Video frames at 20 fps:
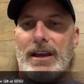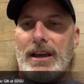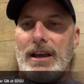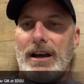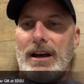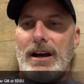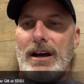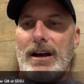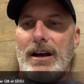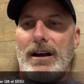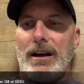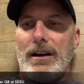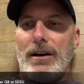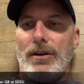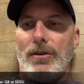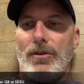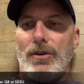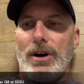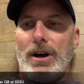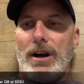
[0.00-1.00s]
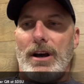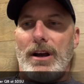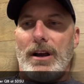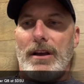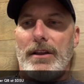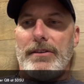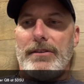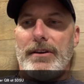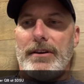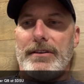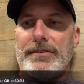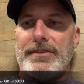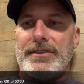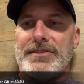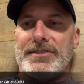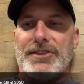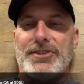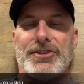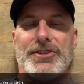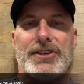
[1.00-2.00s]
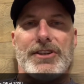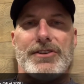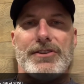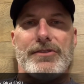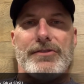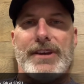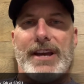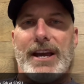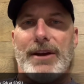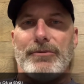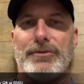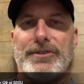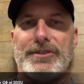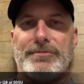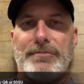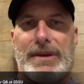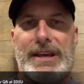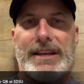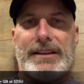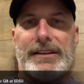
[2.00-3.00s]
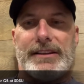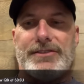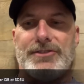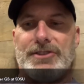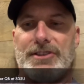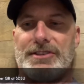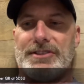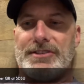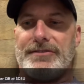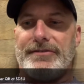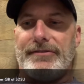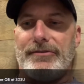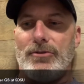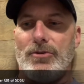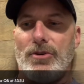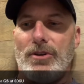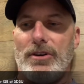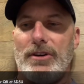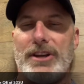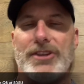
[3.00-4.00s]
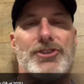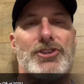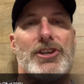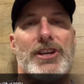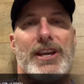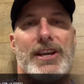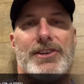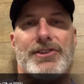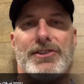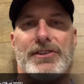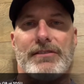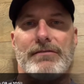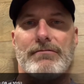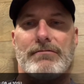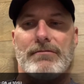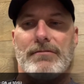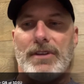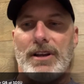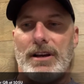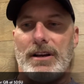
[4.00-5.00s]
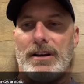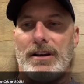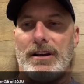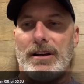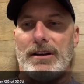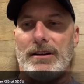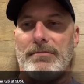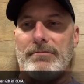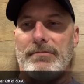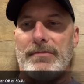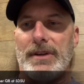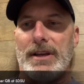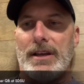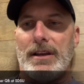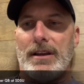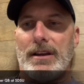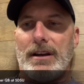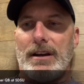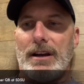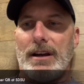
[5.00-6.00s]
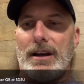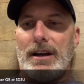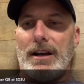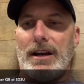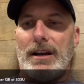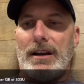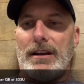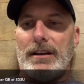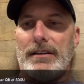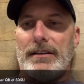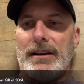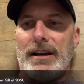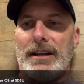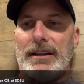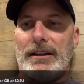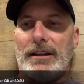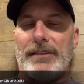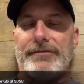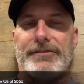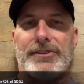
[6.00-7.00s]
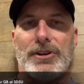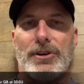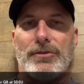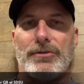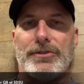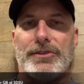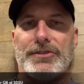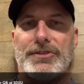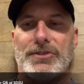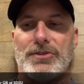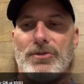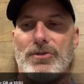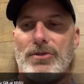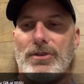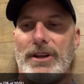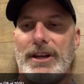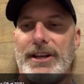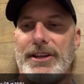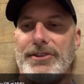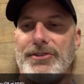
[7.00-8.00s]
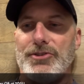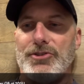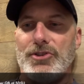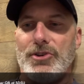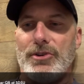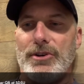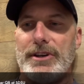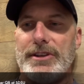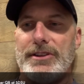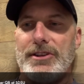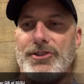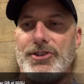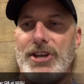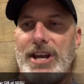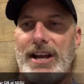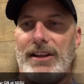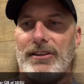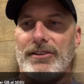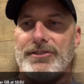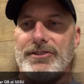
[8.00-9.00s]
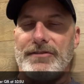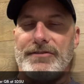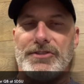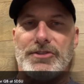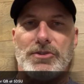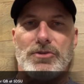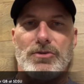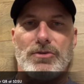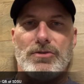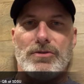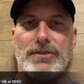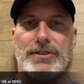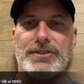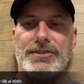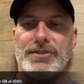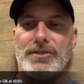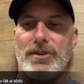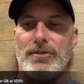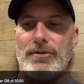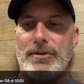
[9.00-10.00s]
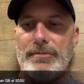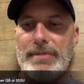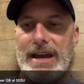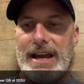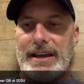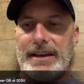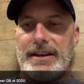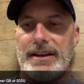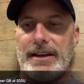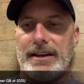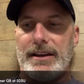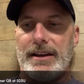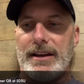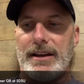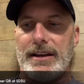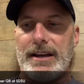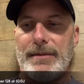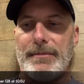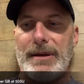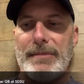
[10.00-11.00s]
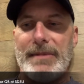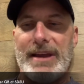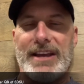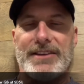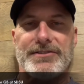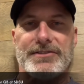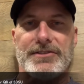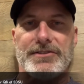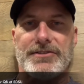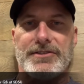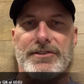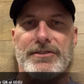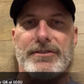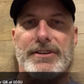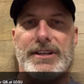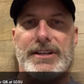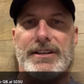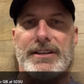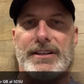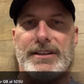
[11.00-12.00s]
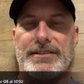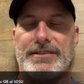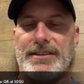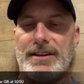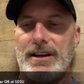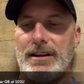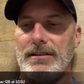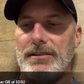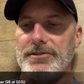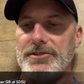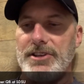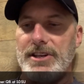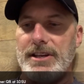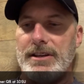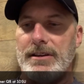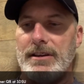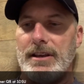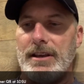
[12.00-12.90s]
The decision to do that was mainly just for education. I loved going to school. I enjoyed the challenge of school. And so I went back and I got my master's degree in kinesiology.